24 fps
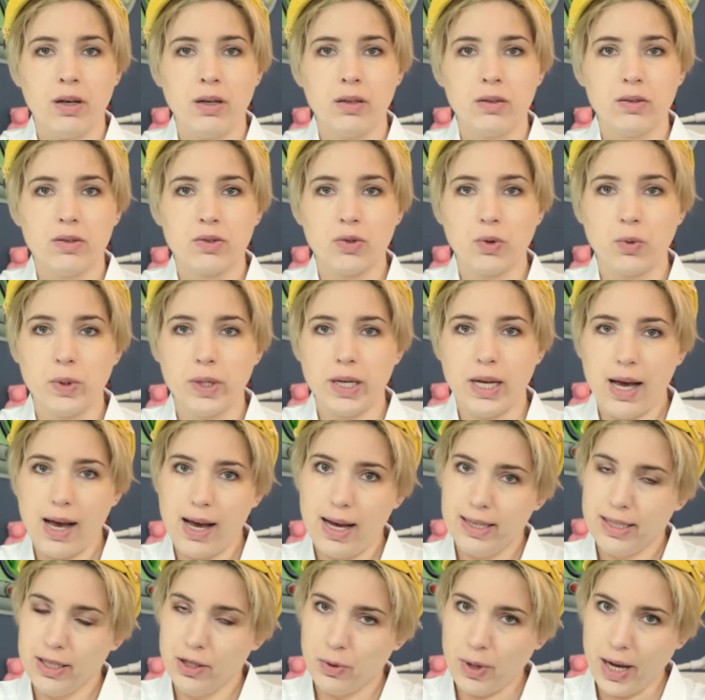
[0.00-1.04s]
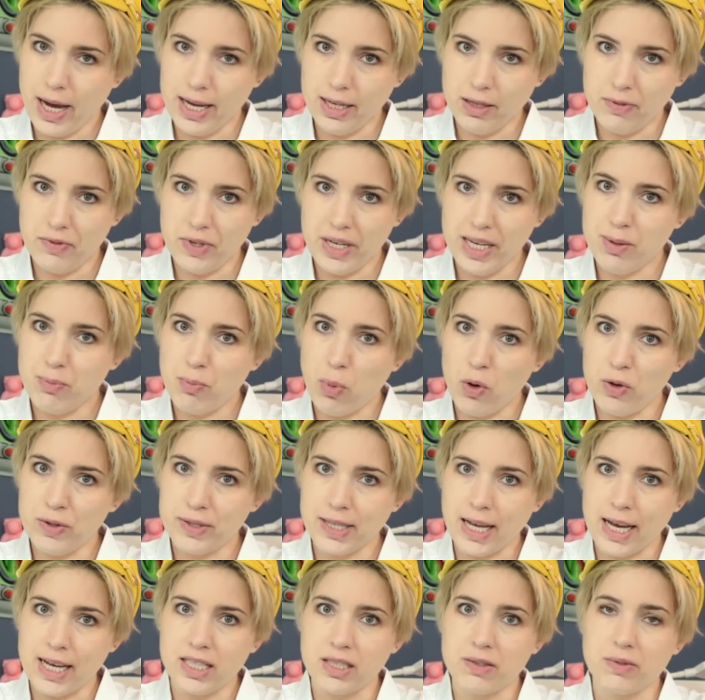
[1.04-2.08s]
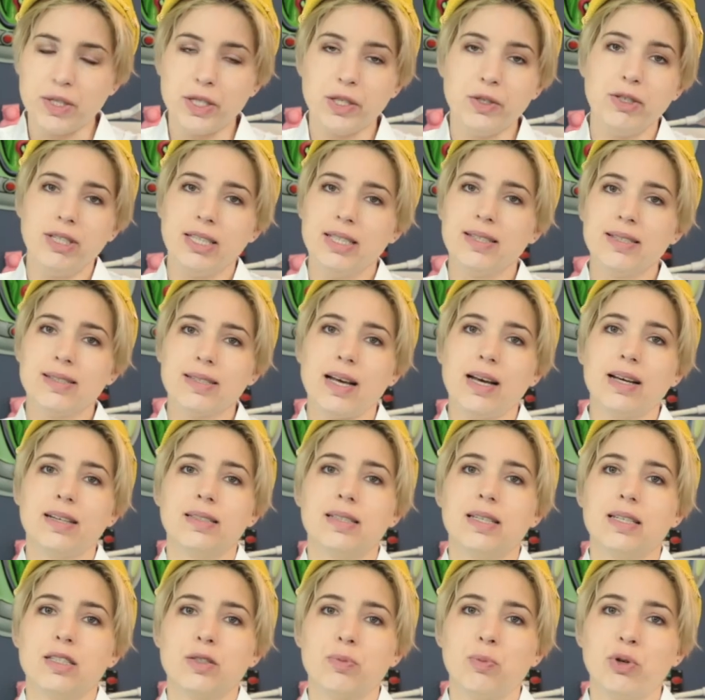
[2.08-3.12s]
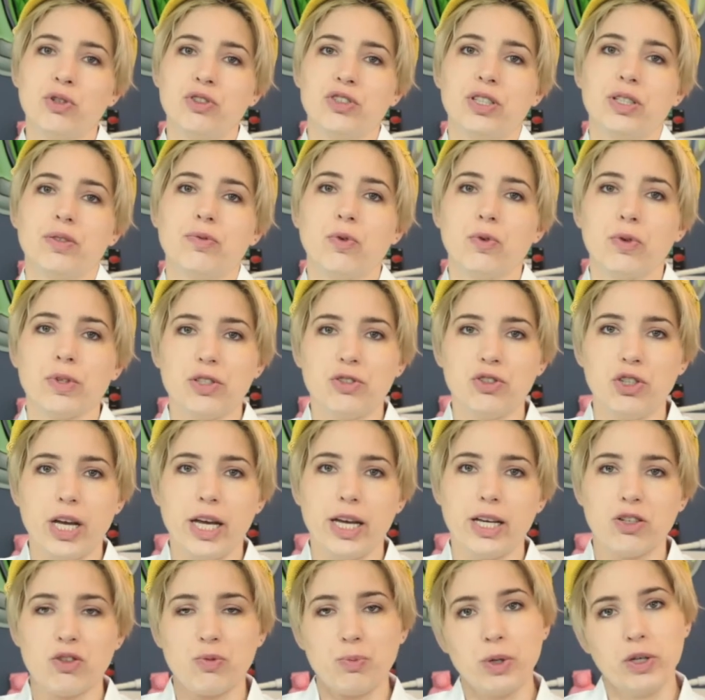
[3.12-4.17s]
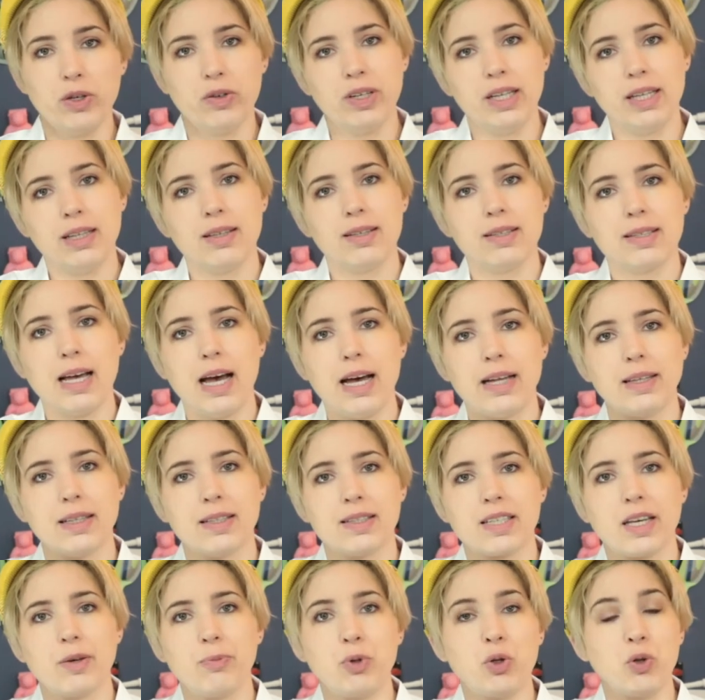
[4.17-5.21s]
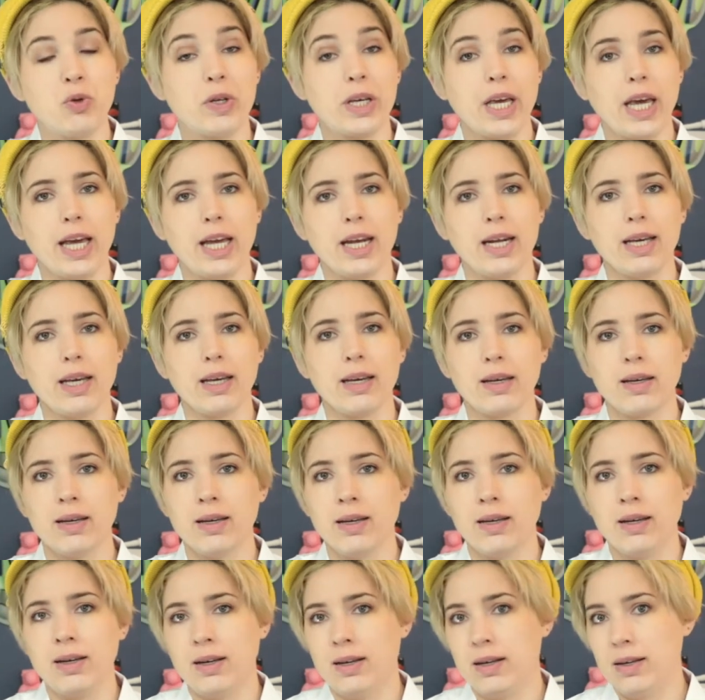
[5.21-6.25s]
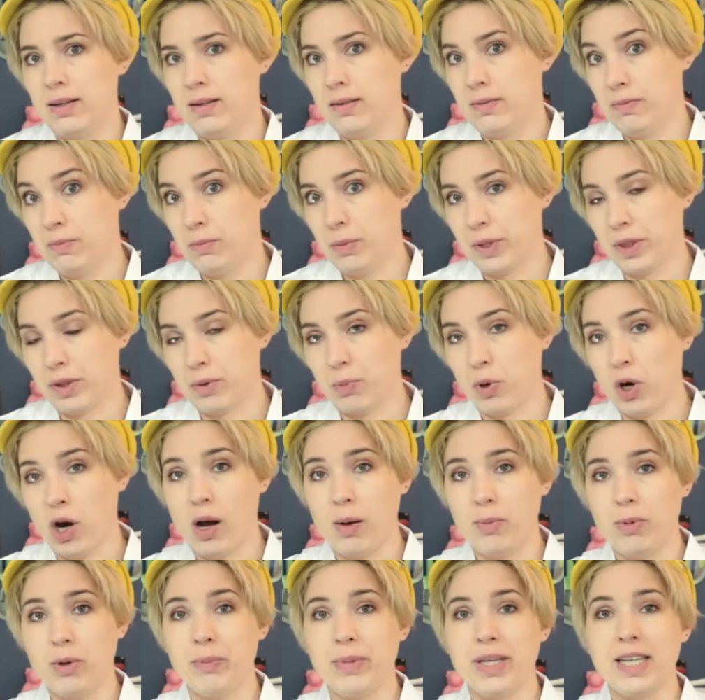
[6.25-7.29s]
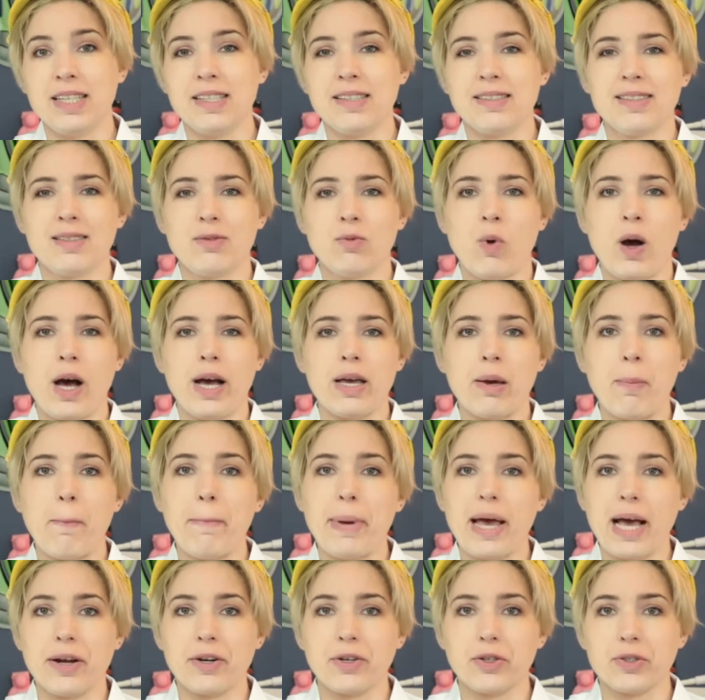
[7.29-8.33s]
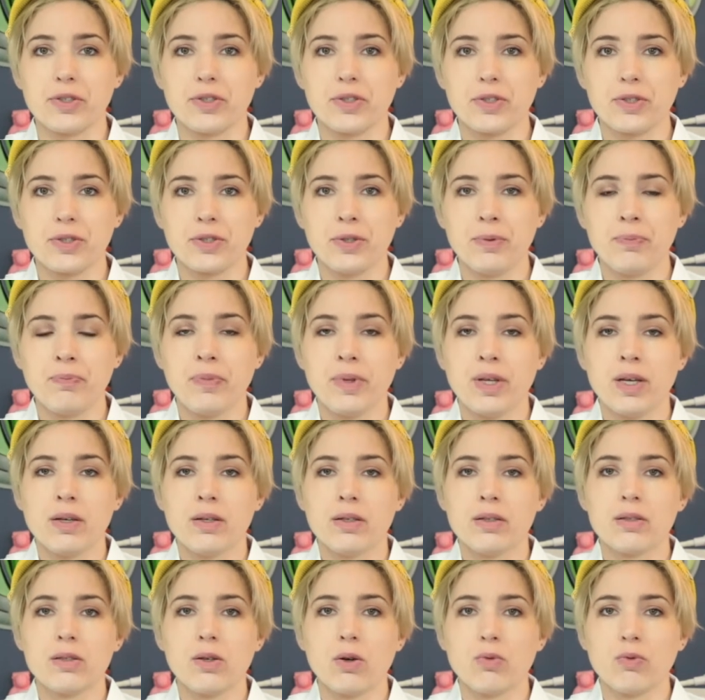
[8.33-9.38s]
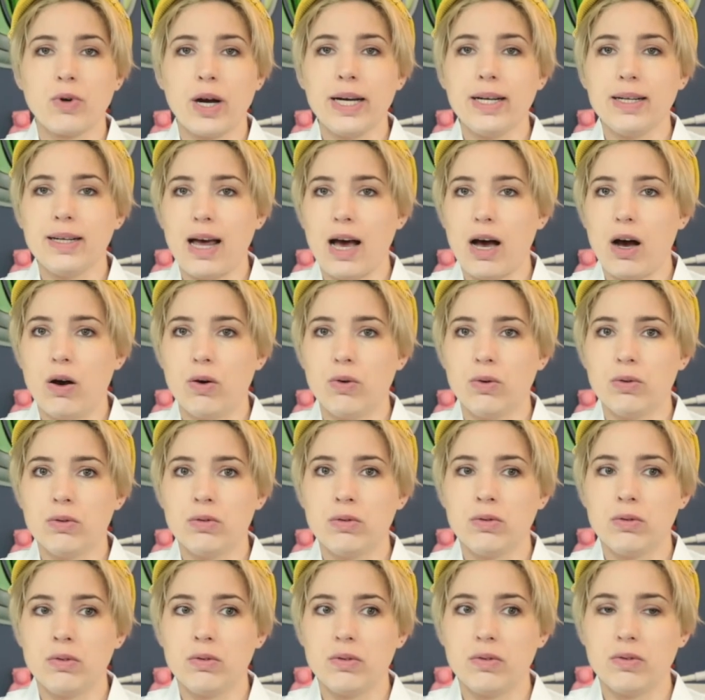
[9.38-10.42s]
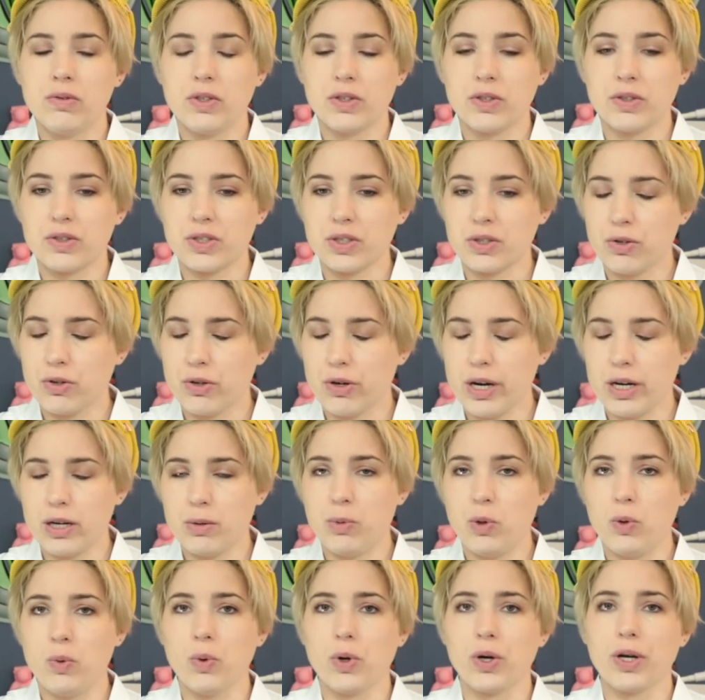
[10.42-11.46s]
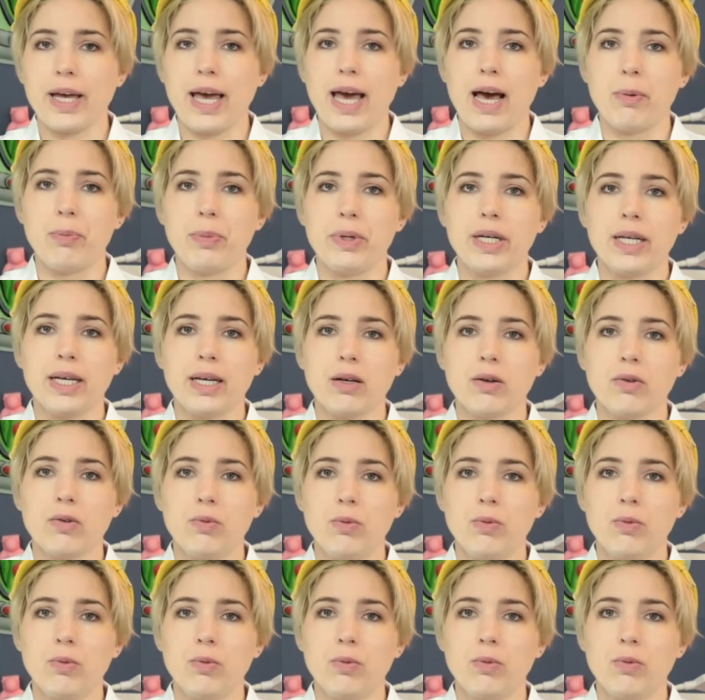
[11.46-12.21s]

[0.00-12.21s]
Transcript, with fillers: So you kind of need both sides of it. You need the side that's pushing for the change, but you need the side that's communicating what the problem is and why it matters. So right now, there's incredible work happening.